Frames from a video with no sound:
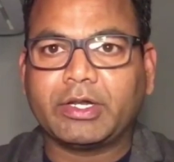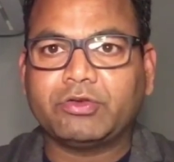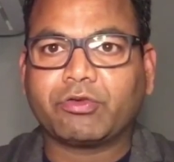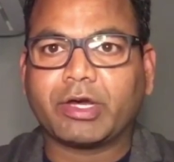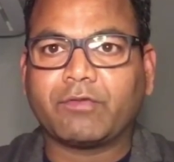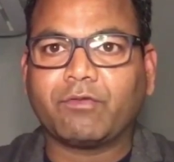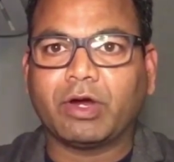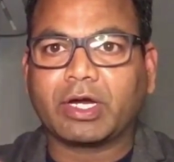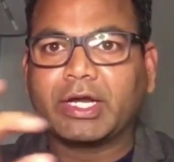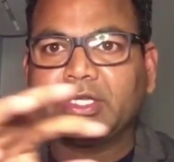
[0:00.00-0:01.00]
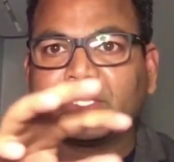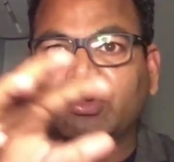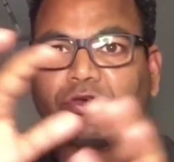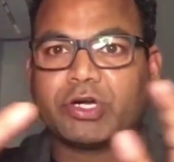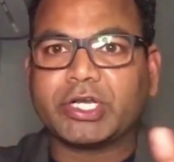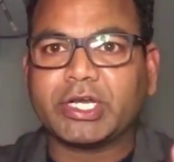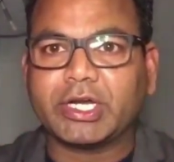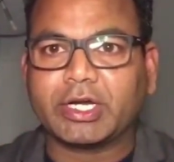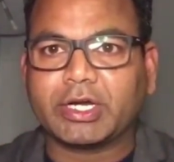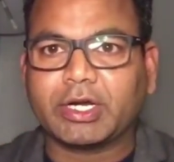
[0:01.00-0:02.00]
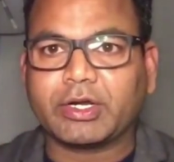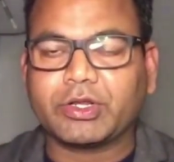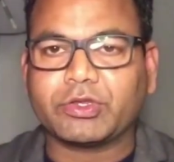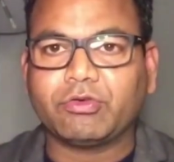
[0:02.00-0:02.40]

you can work in these 28 countries.